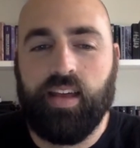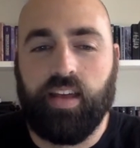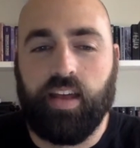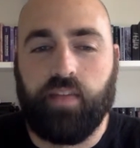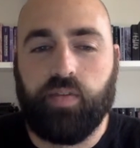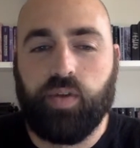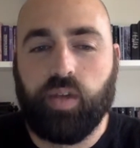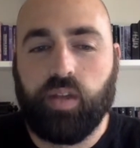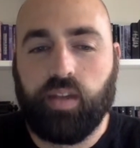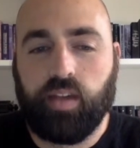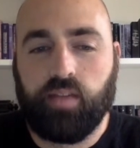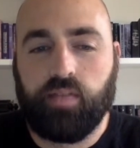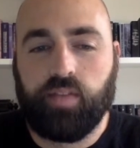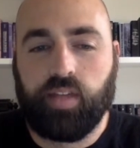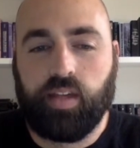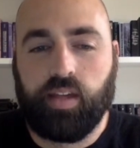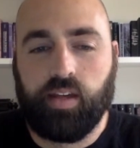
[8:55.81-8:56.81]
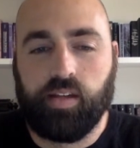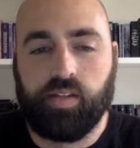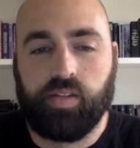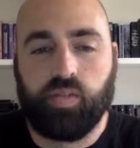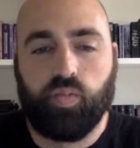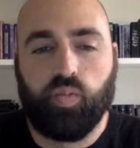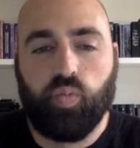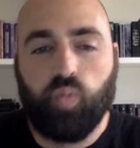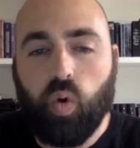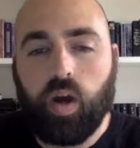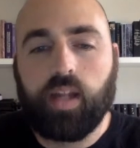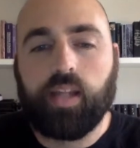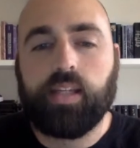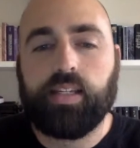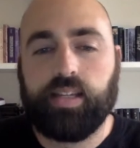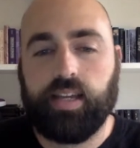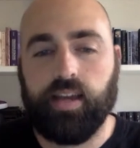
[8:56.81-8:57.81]
If you could give the kids
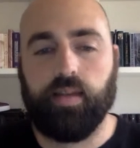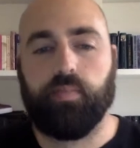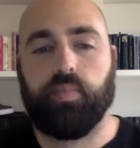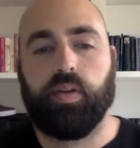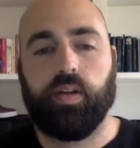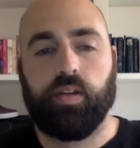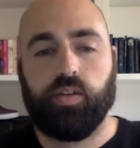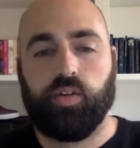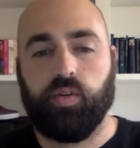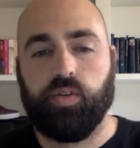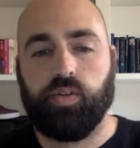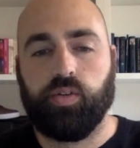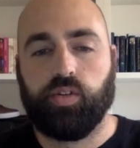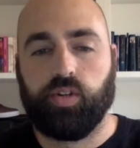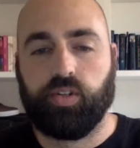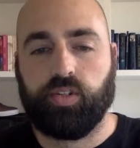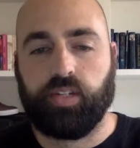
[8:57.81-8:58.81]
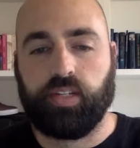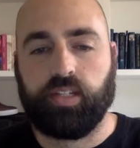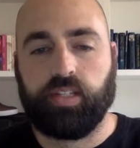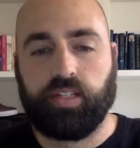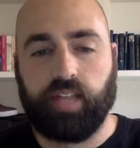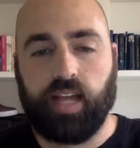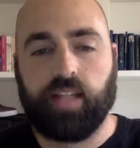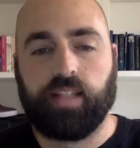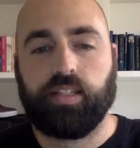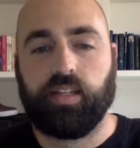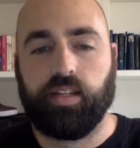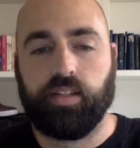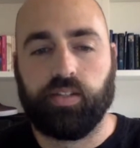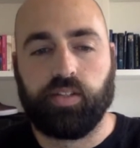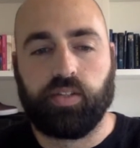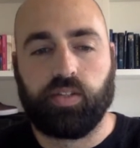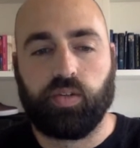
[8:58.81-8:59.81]
one tip to ensure success
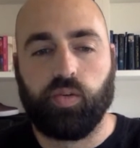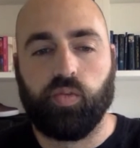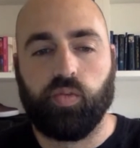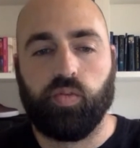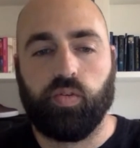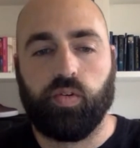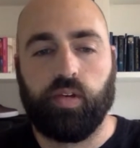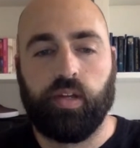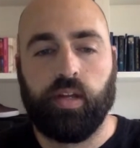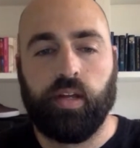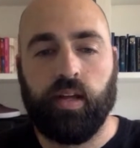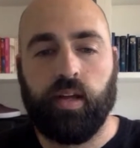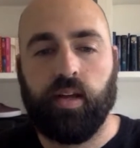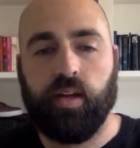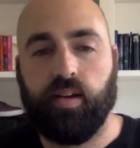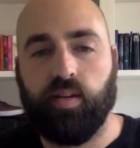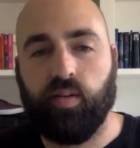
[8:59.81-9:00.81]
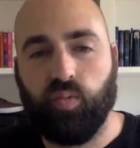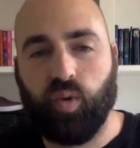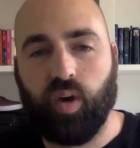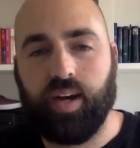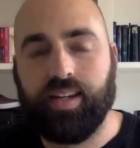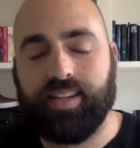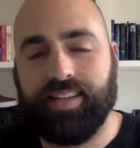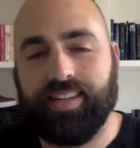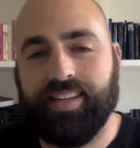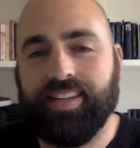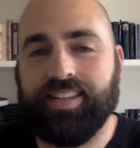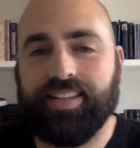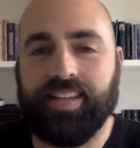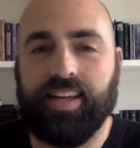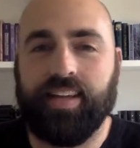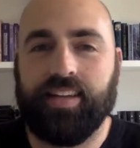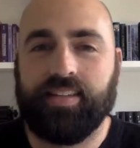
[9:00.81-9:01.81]
in school, what
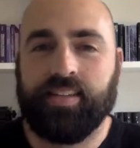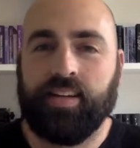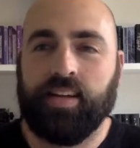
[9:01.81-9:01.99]
is it?